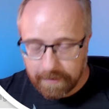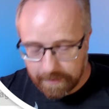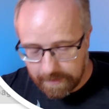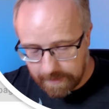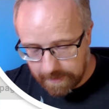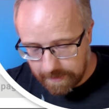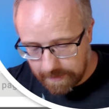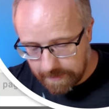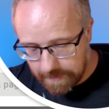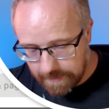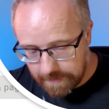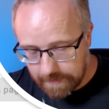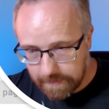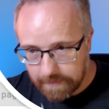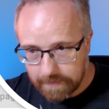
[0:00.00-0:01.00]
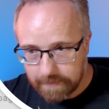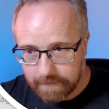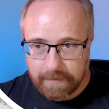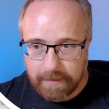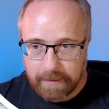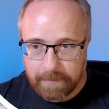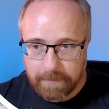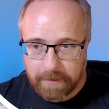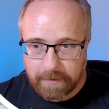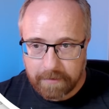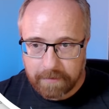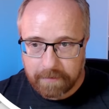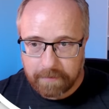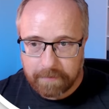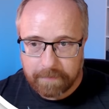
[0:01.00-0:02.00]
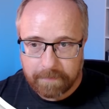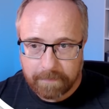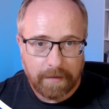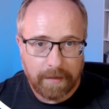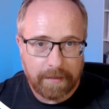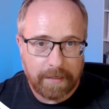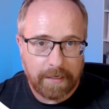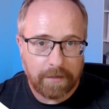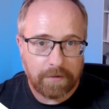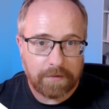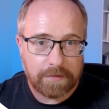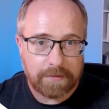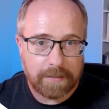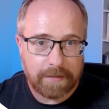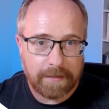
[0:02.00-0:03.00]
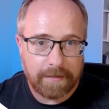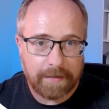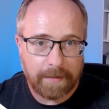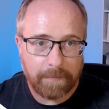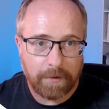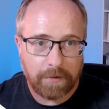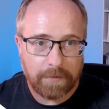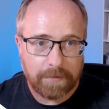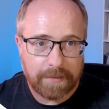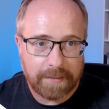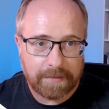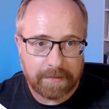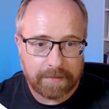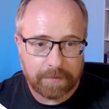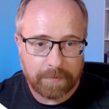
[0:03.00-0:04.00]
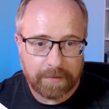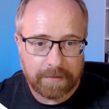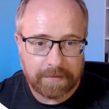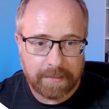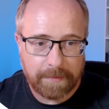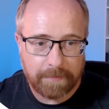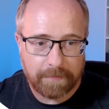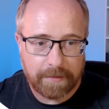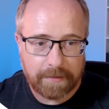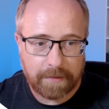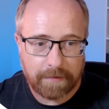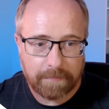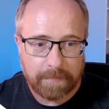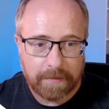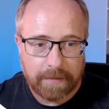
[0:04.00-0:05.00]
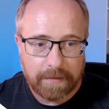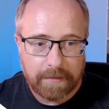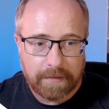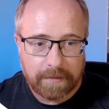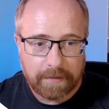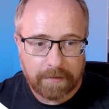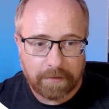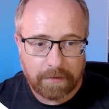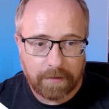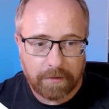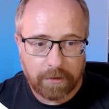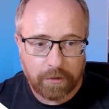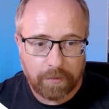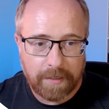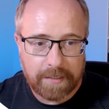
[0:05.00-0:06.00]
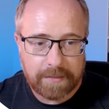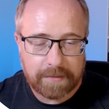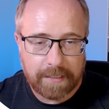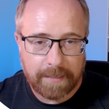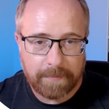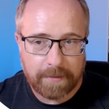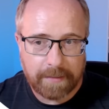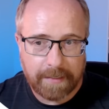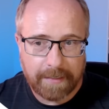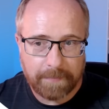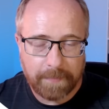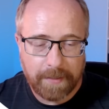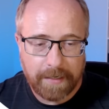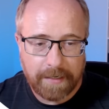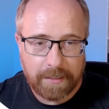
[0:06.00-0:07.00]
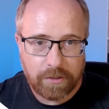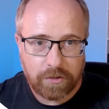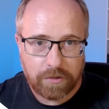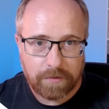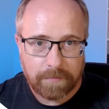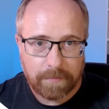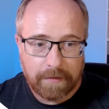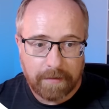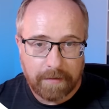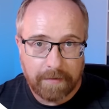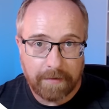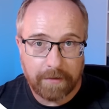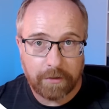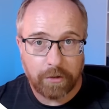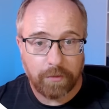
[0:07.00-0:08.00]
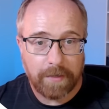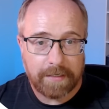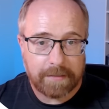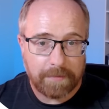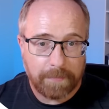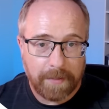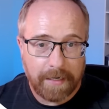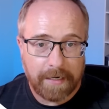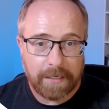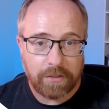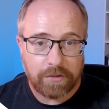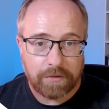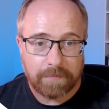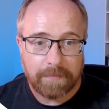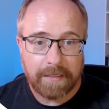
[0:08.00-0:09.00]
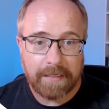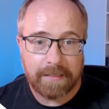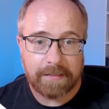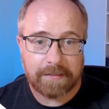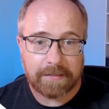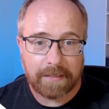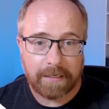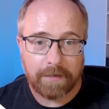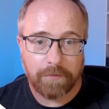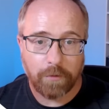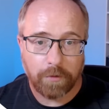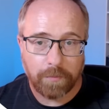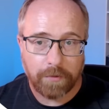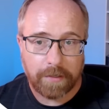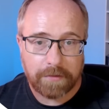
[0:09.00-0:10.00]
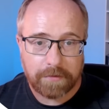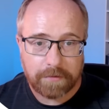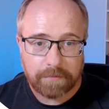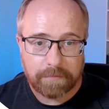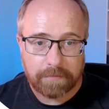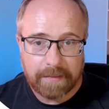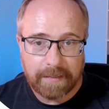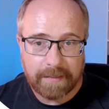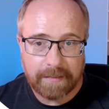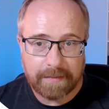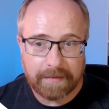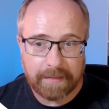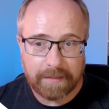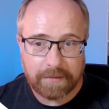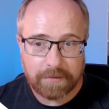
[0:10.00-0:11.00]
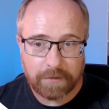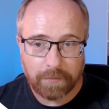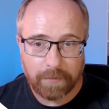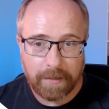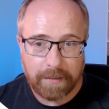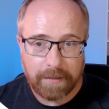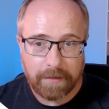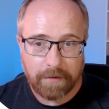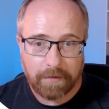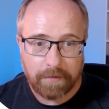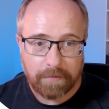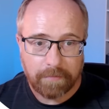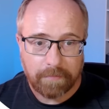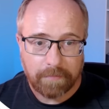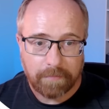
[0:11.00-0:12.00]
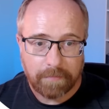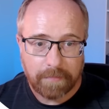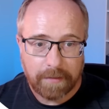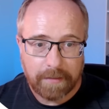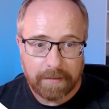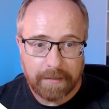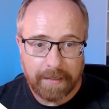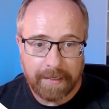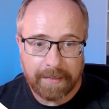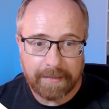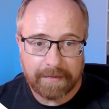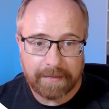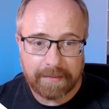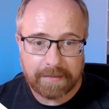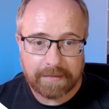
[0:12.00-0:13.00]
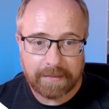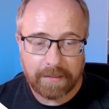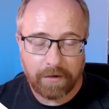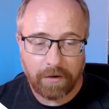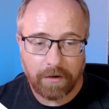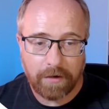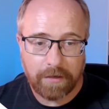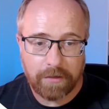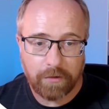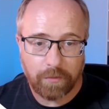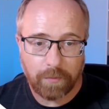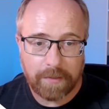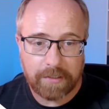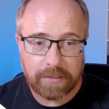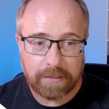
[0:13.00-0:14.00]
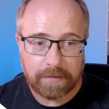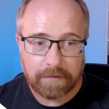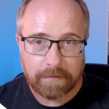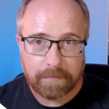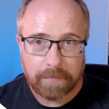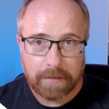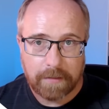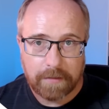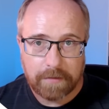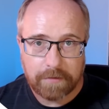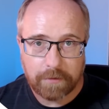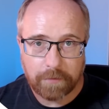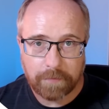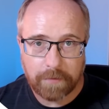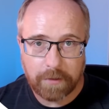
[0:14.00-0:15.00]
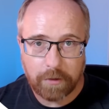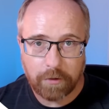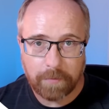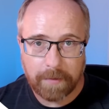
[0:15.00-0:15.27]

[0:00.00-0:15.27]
And email. And here's the demo accessibility statement right there. Click on create statement and page. And it creates a page inside of WordPress and it links it right here and it links it on your widget. So if we go